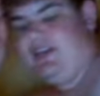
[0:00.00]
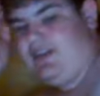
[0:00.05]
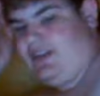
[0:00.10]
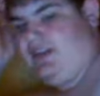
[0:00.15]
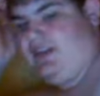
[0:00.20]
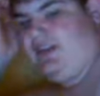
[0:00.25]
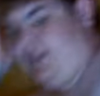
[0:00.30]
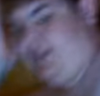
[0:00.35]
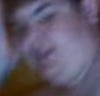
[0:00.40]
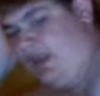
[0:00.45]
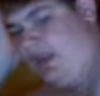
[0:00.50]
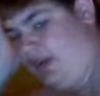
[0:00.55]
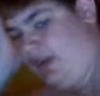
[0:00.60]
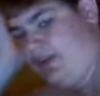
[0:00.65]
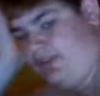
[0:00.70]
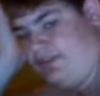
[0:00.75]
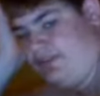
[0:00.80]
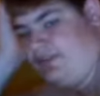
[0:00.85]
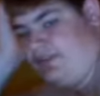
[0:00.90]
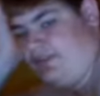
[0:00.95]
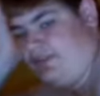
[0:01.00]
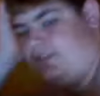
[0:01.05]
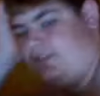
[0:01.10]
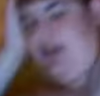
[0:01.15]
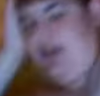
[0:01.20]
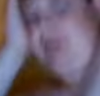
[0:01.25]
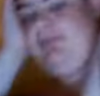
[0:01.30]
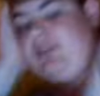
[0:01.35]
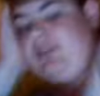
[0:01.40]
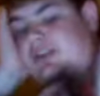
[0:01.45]
And I don't even know,
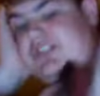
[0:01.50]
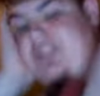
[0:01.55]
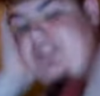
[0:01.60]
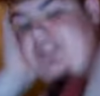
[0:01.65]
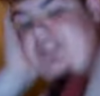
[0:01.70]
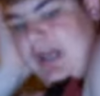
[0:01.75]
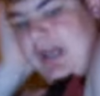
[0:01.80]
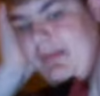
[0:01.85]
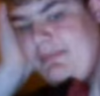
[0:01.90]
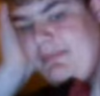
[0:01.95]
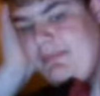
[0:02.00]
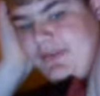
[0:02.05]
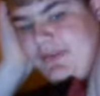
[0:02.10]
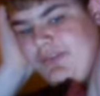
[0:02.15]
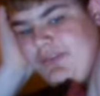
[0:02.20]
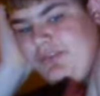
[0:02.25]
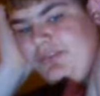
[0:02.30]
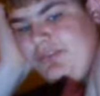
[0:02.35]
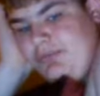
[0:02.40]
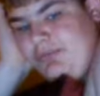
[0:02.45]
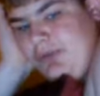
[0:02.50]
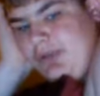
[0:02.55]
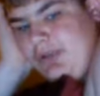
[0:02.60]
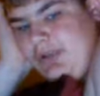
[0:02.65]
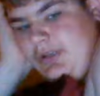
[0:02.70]
not much happened this week,